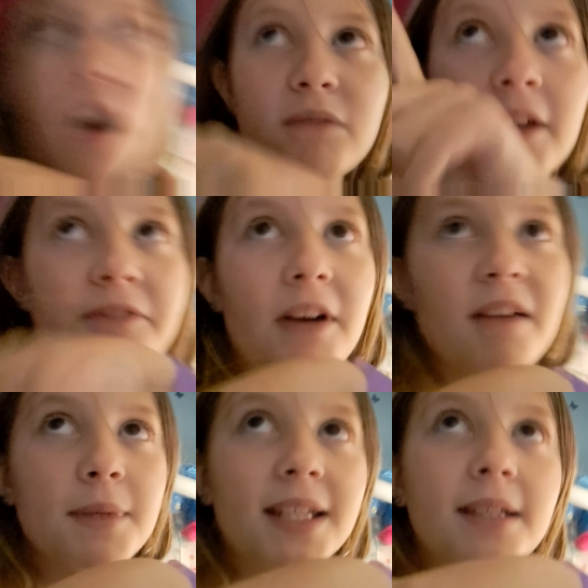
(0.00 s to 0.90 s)
my five
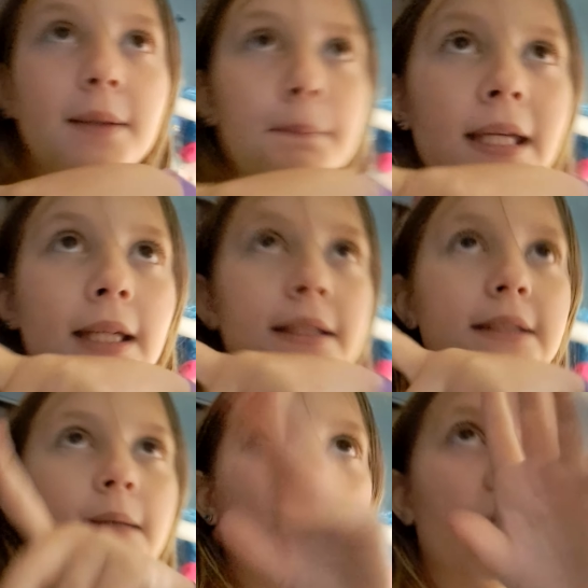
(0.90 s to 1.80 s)
minute piece and
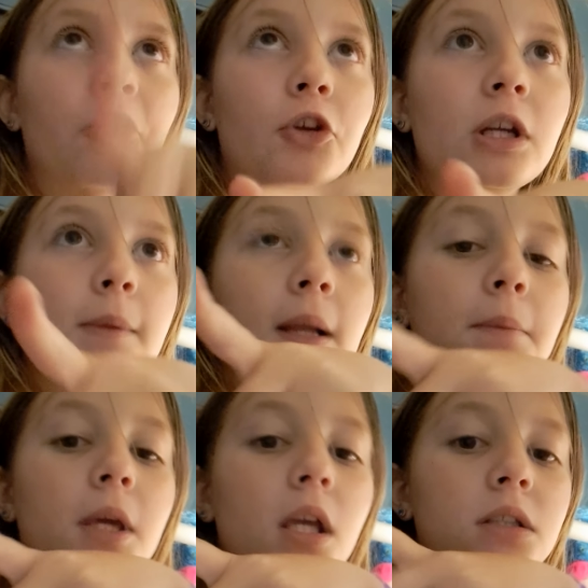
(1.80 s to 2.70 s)
my 30 minute
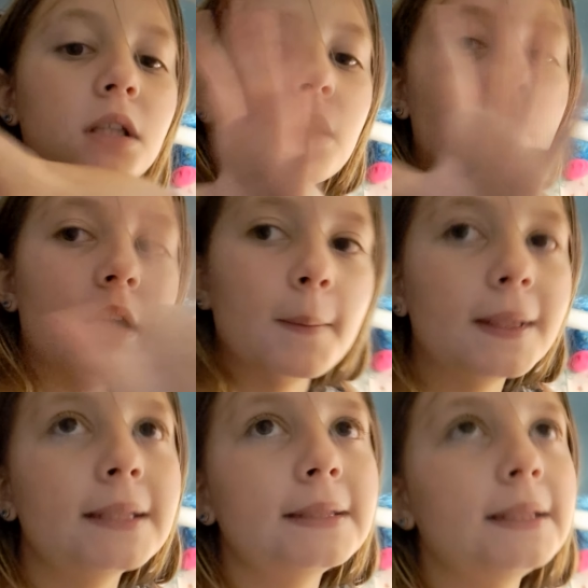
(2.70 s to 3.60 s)
piece, and then I'm gonna
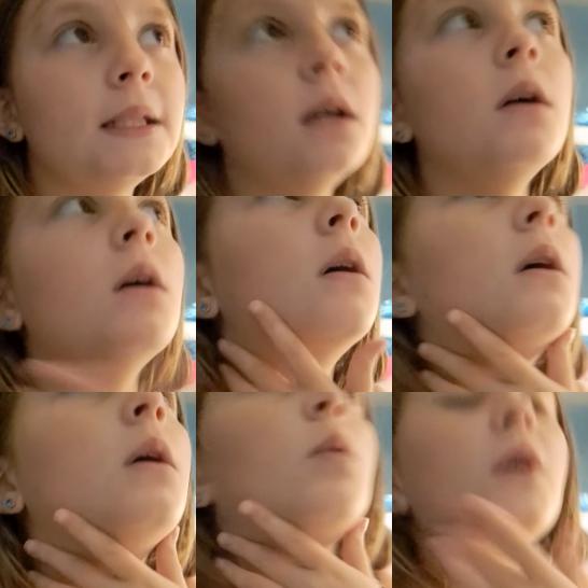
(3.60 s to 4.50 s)
see
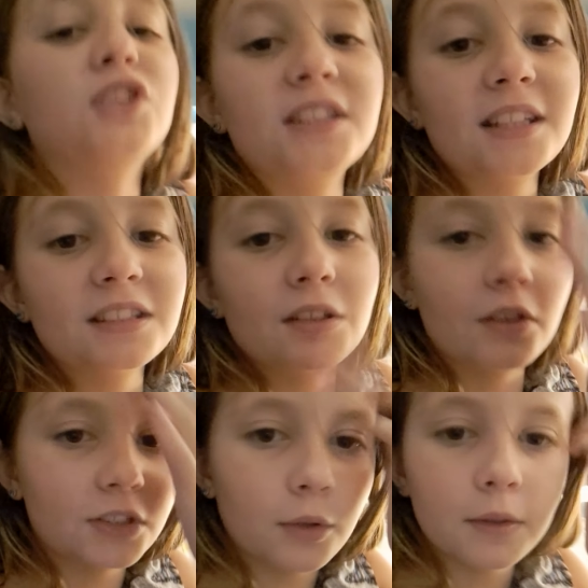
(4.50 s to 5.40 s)
what she says. So let's
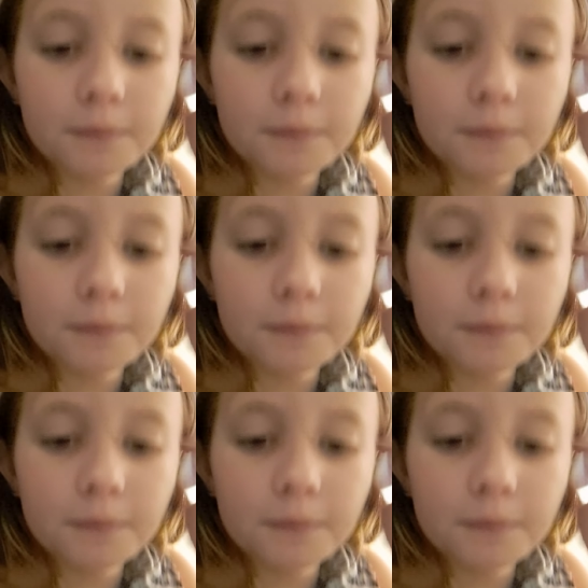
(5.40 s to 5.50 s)
do it.